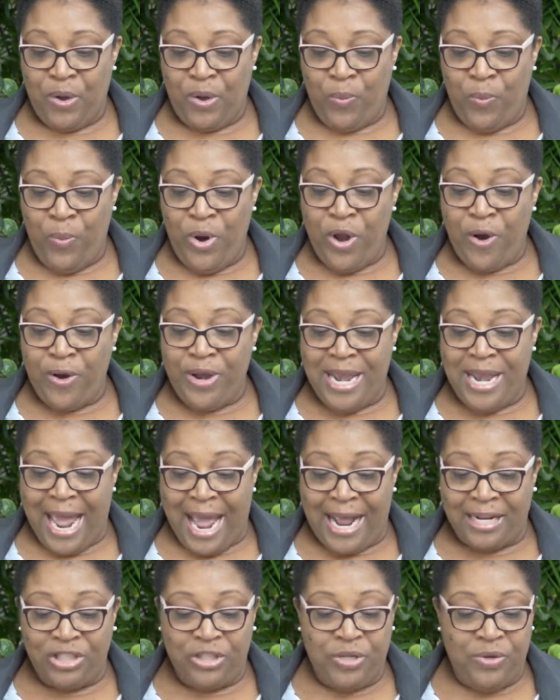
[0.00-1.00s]
We are
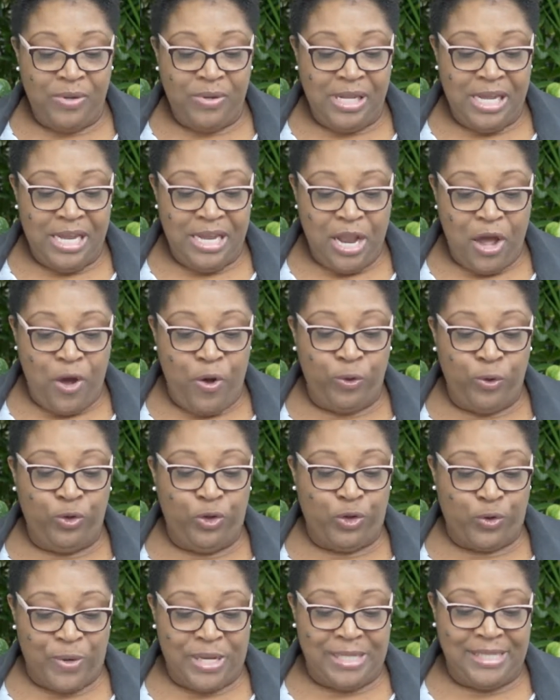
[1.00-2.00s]
nationally known
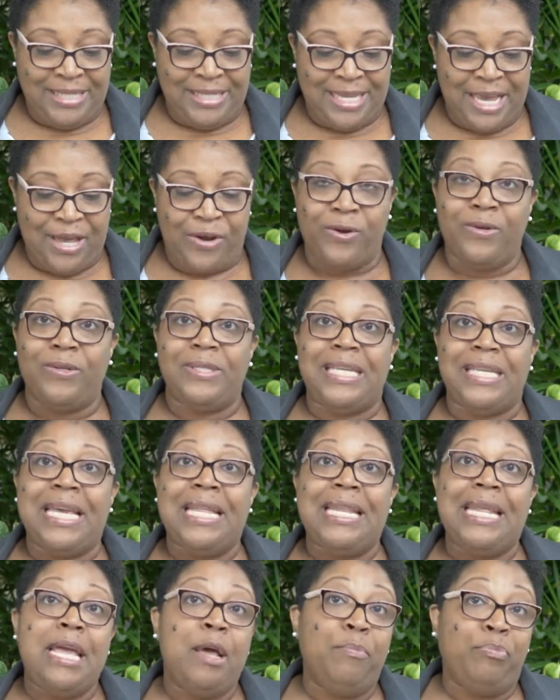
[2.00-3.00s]
trendsetters
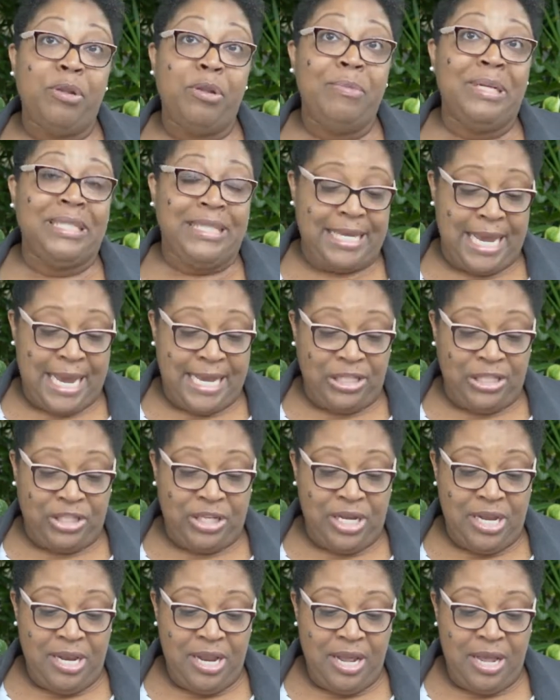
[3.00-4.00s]
in
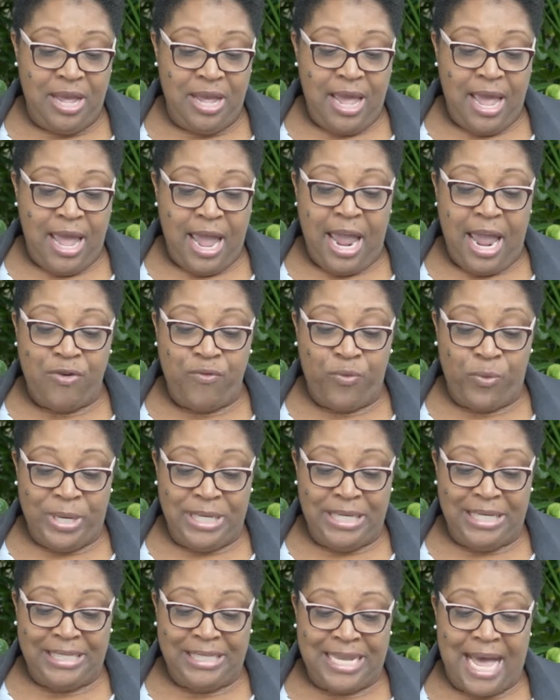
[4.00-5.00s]
implementation and
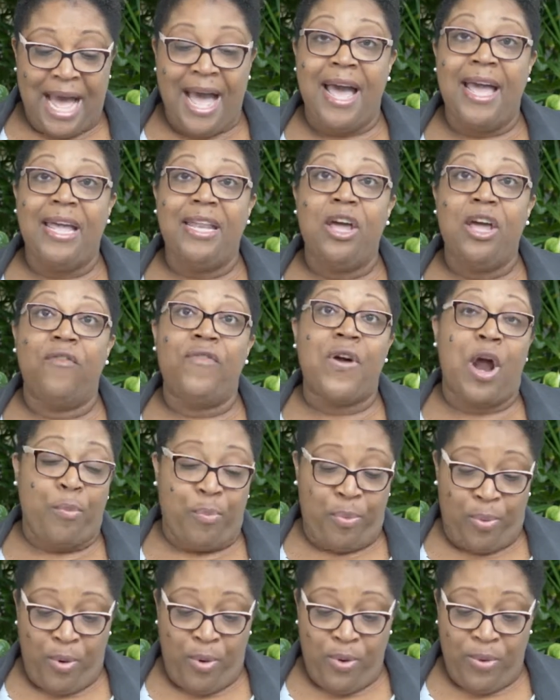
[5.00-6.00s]
redesign of our
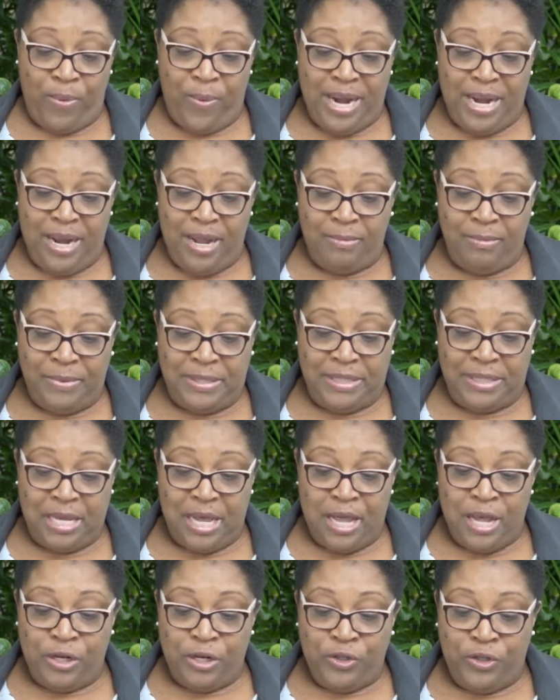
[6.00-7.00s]
programs
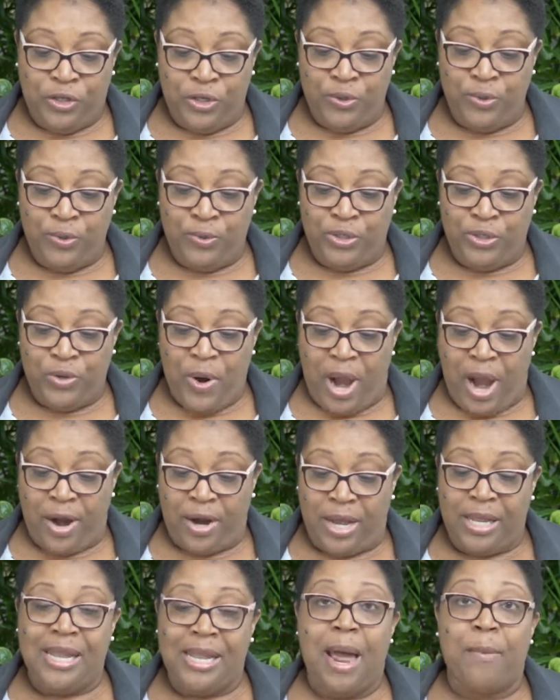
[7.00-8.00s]
due to our
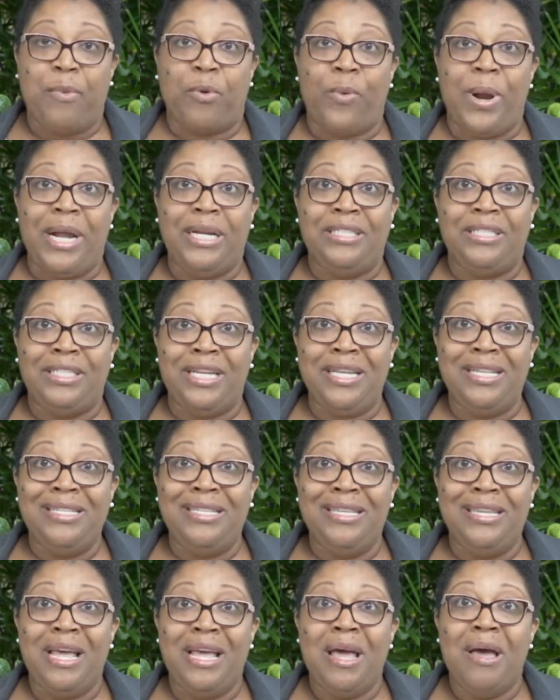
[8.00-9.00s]
collaboration,
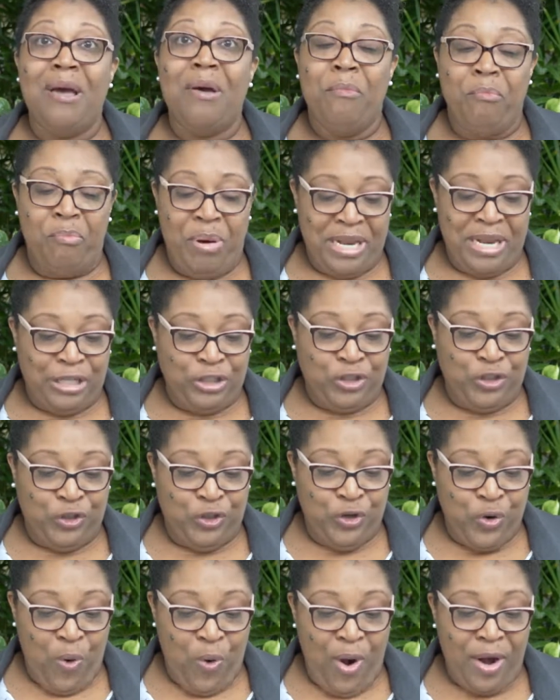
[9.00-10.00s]
but
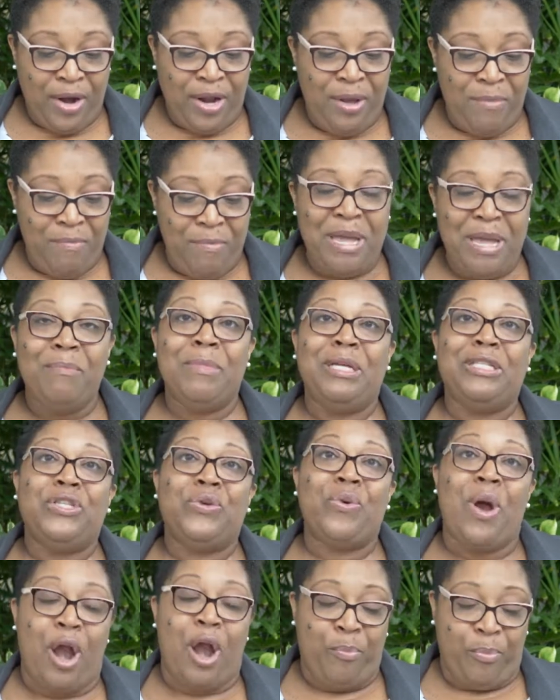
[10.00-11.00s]
it's your commitment
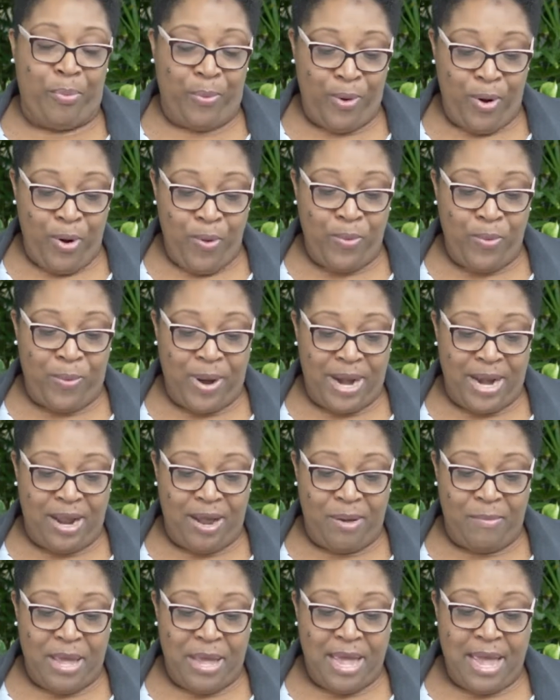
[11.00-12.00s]
to our
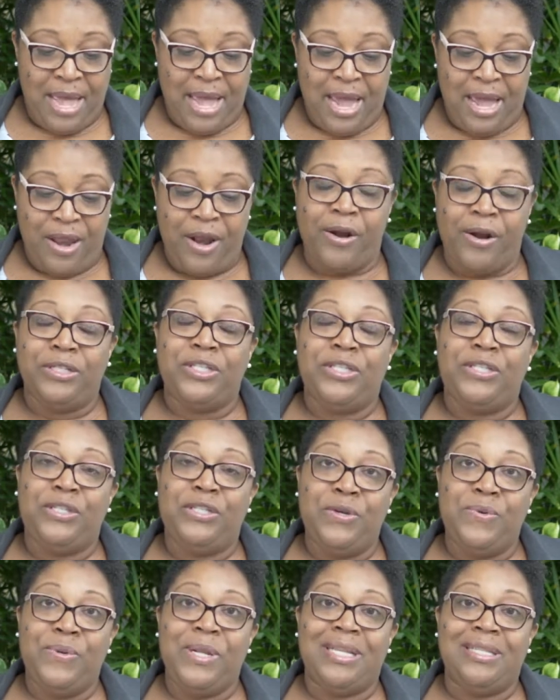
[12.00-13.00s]
program and our
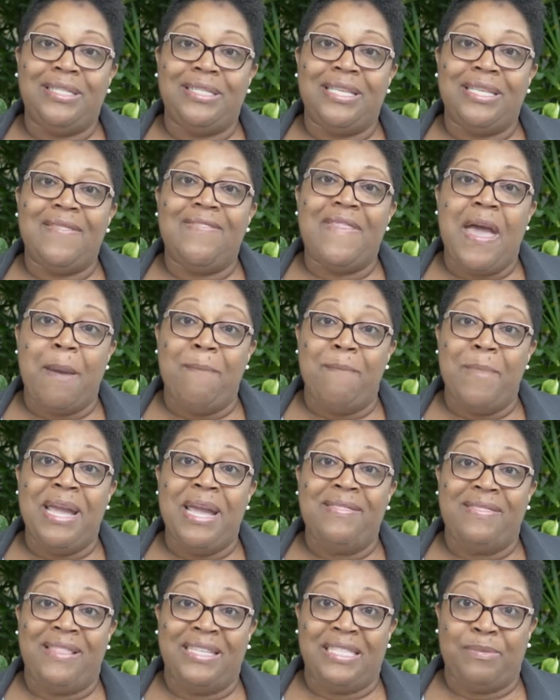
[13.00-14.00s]
students that
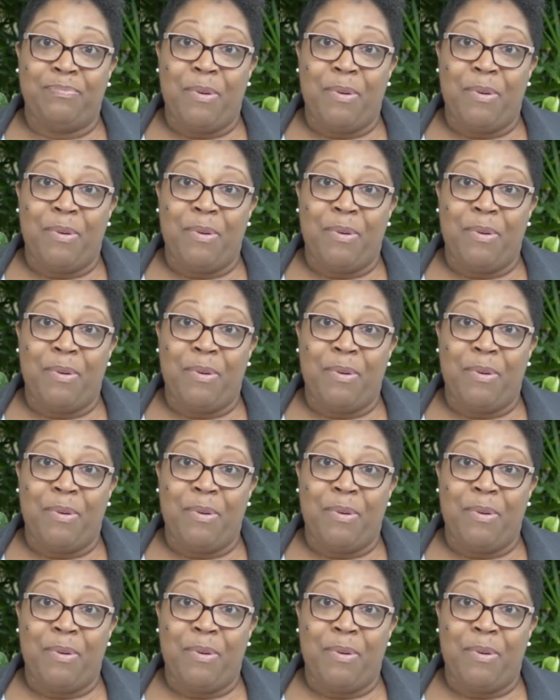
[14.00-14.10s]
made this